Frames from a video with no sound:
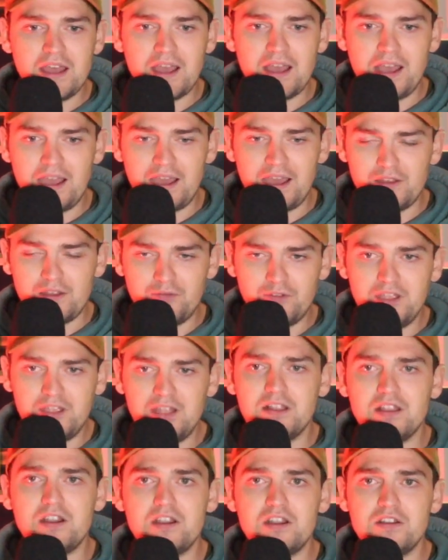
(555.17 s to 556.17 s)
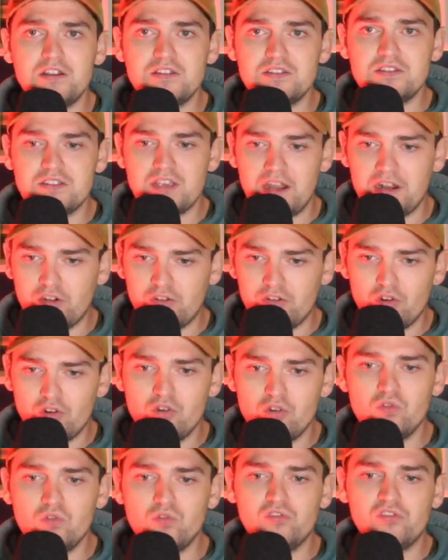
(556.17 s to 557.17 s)
And if he learns and
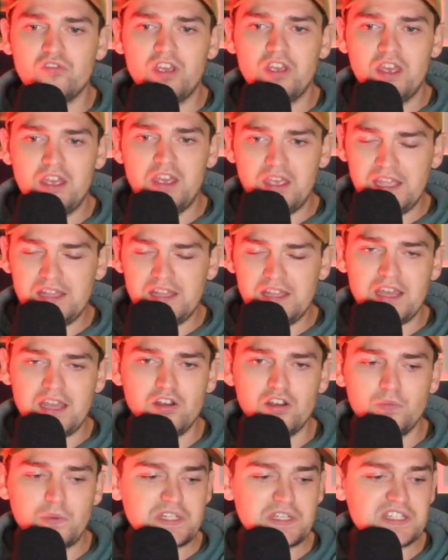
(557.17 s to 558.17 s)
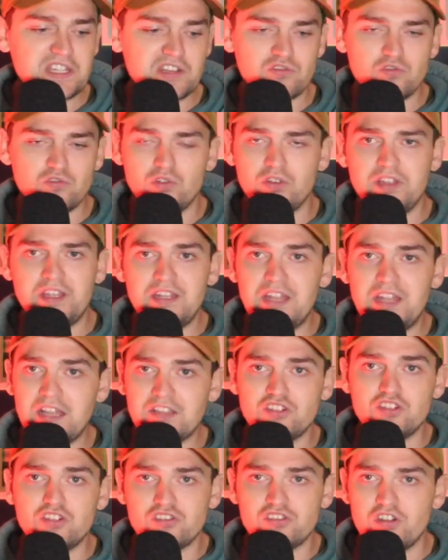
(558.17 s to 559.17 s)
grows in that number six role, then that's
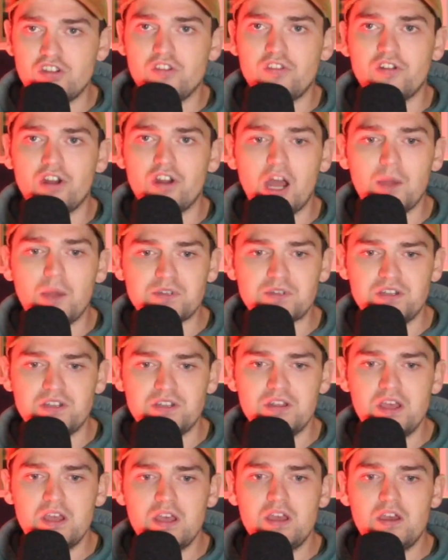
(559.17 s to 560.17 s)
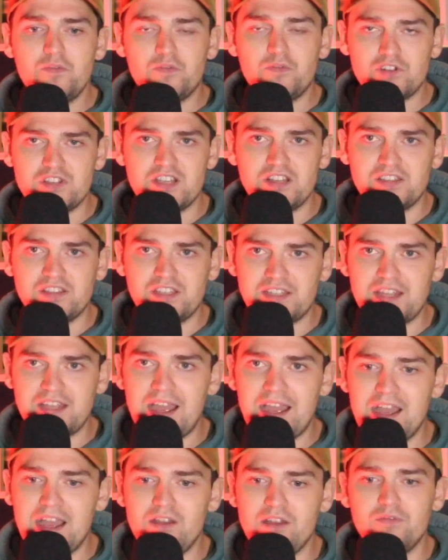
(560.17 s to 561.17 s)
just another option for Celtic to
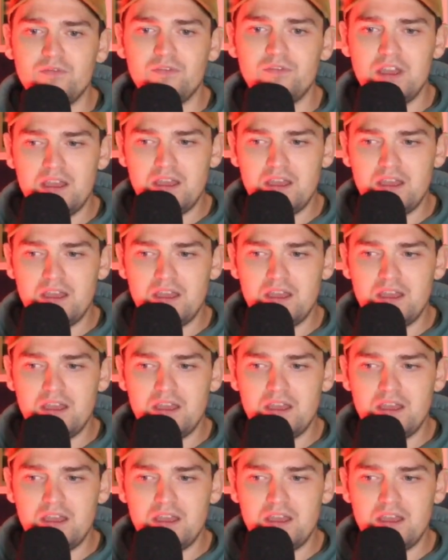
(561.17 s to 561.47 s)
have